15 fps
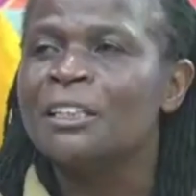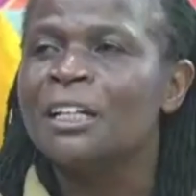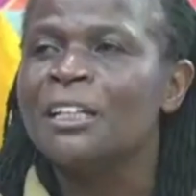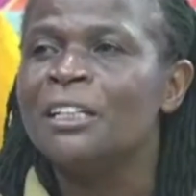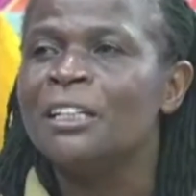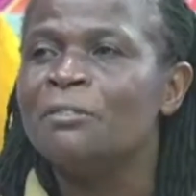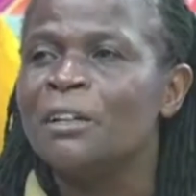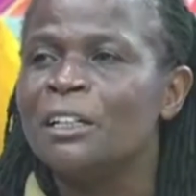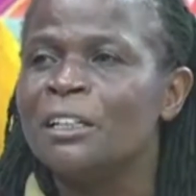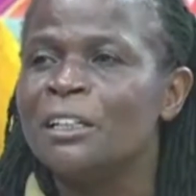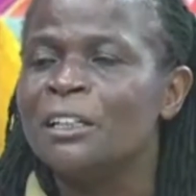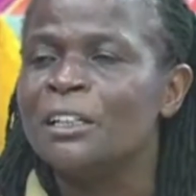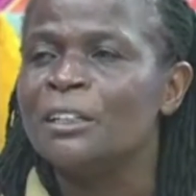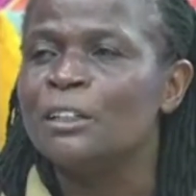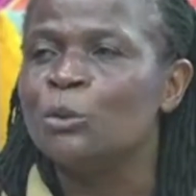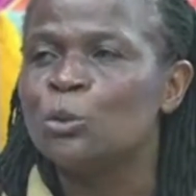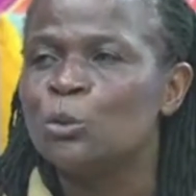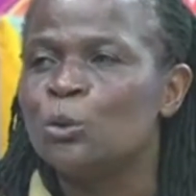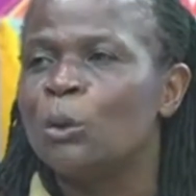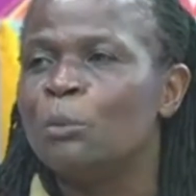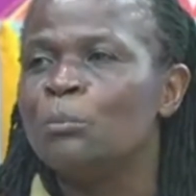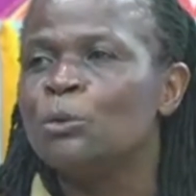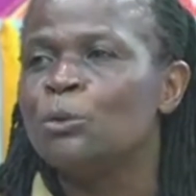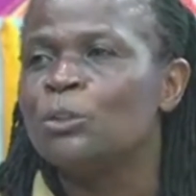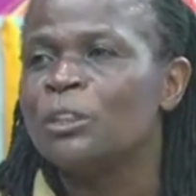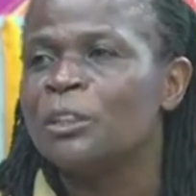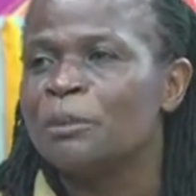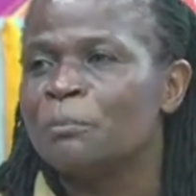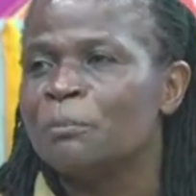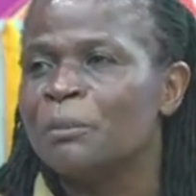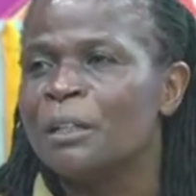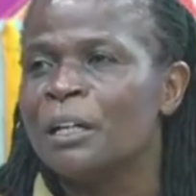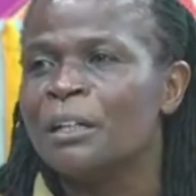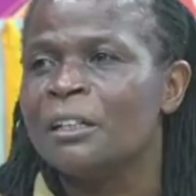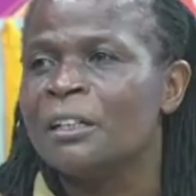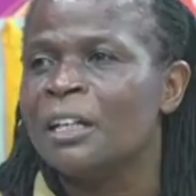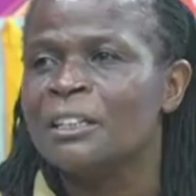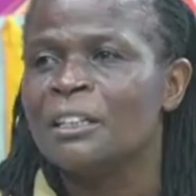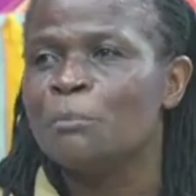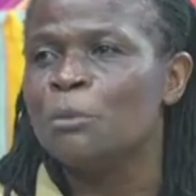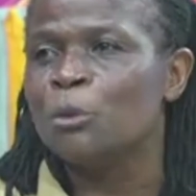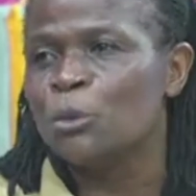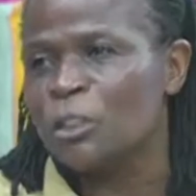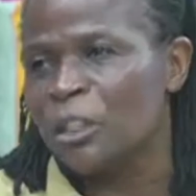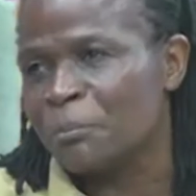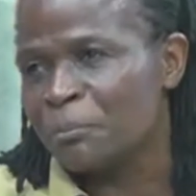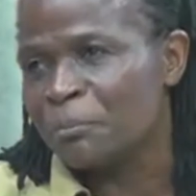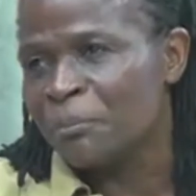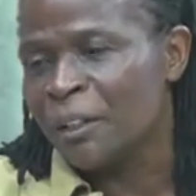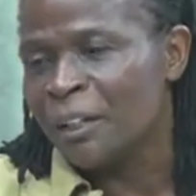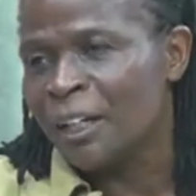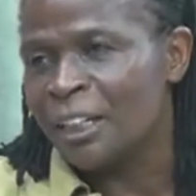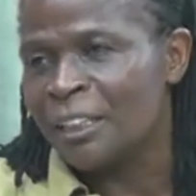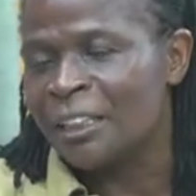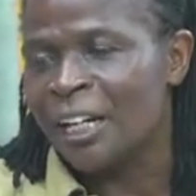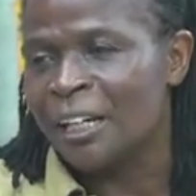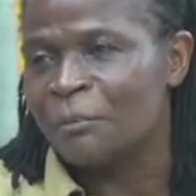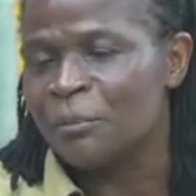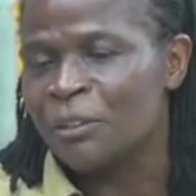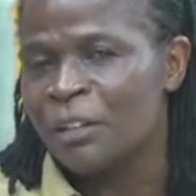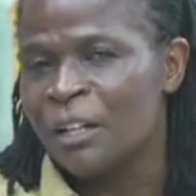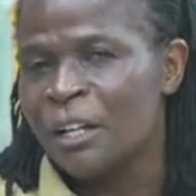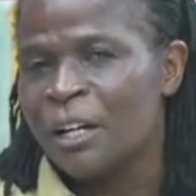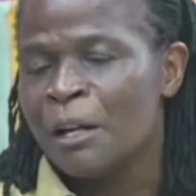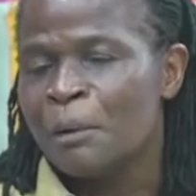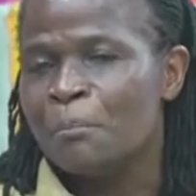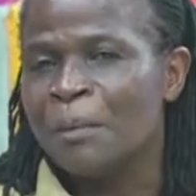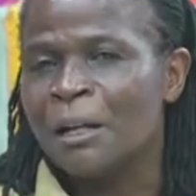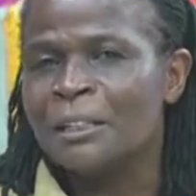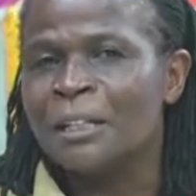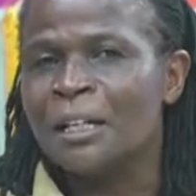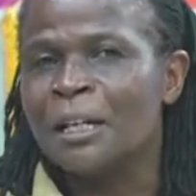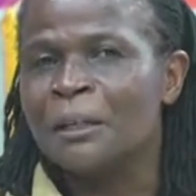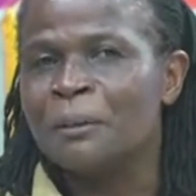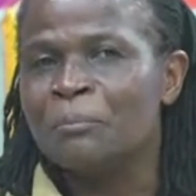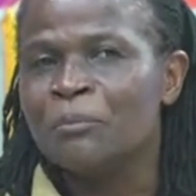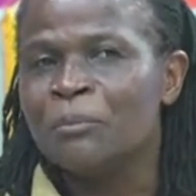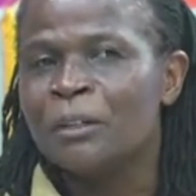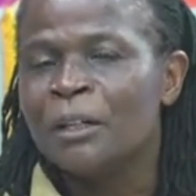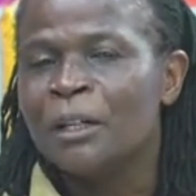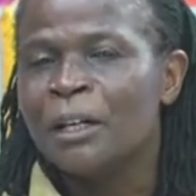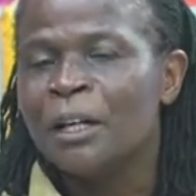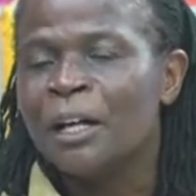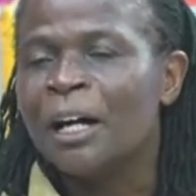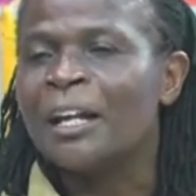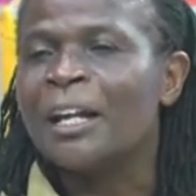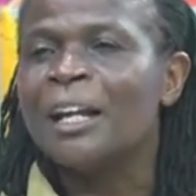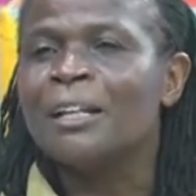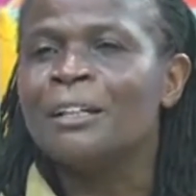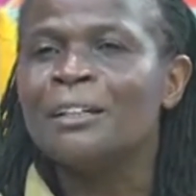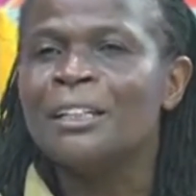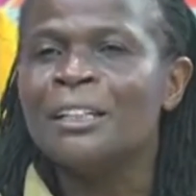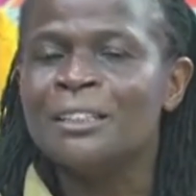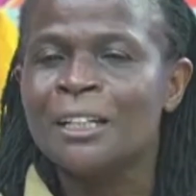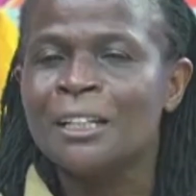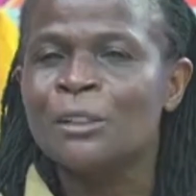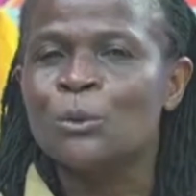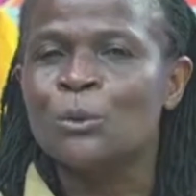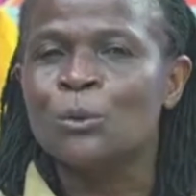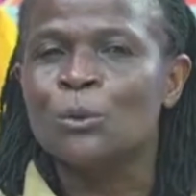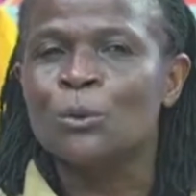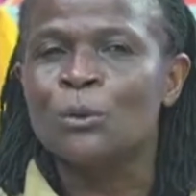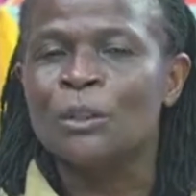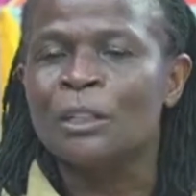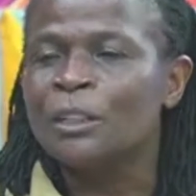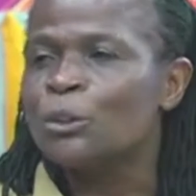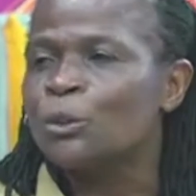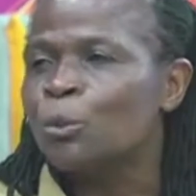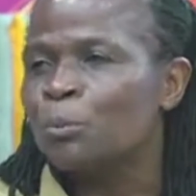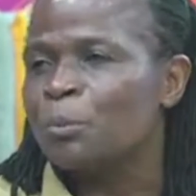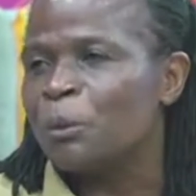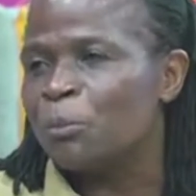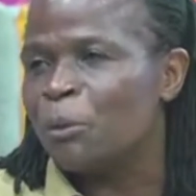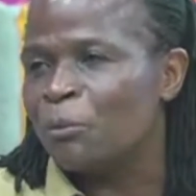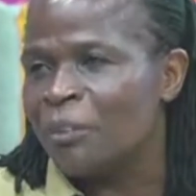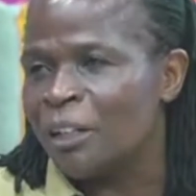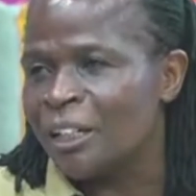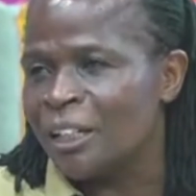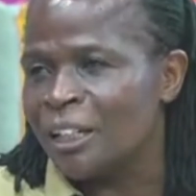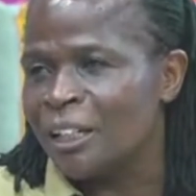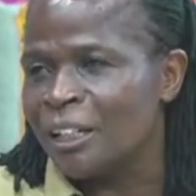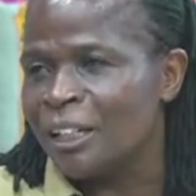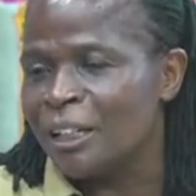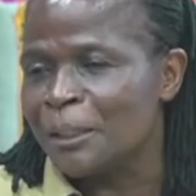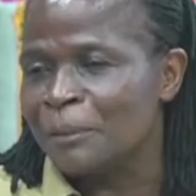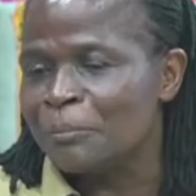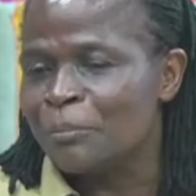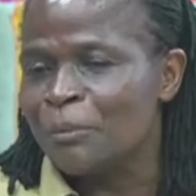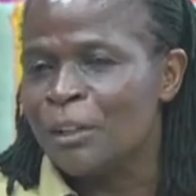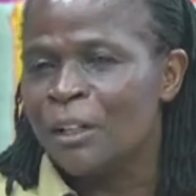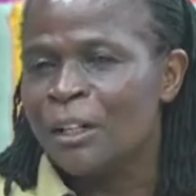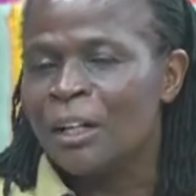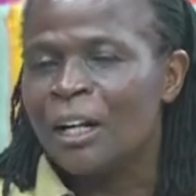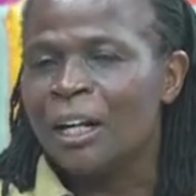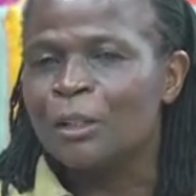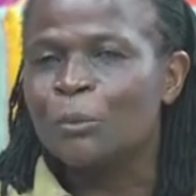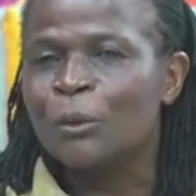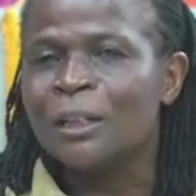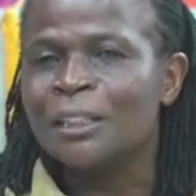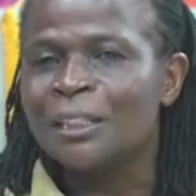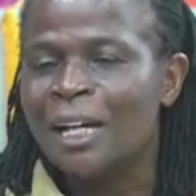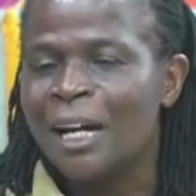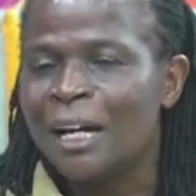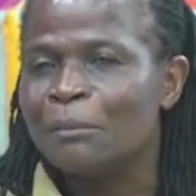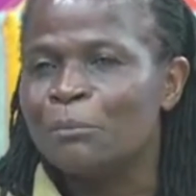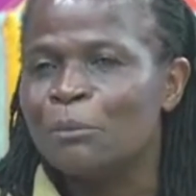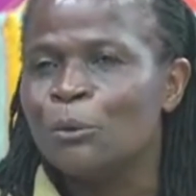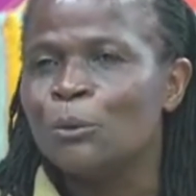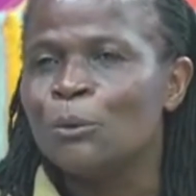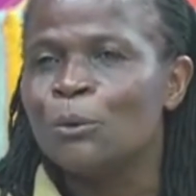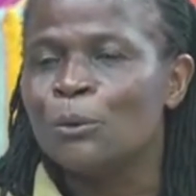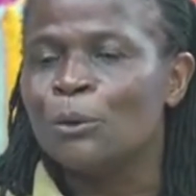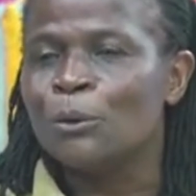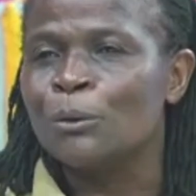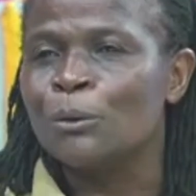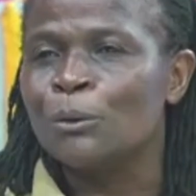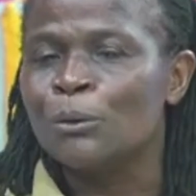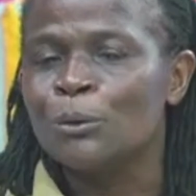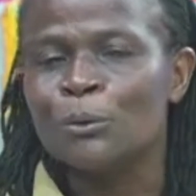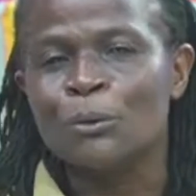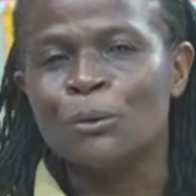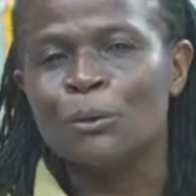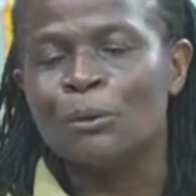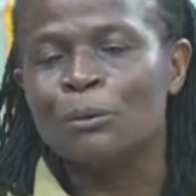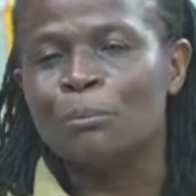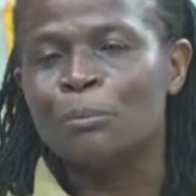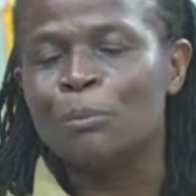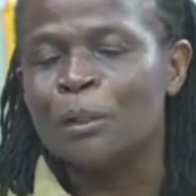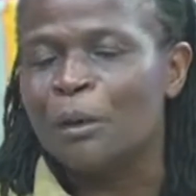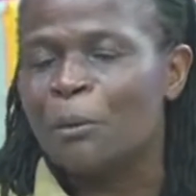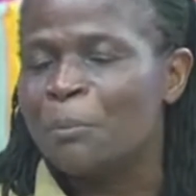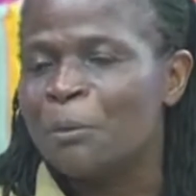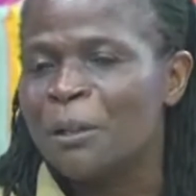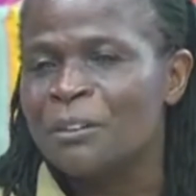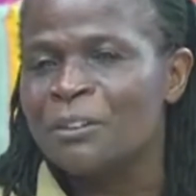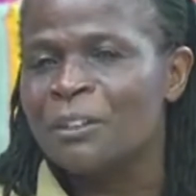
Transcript: he said even he used to abuse him, he has abused him at times, but and I listened to these two people very keenly. At one time, Uhuru, our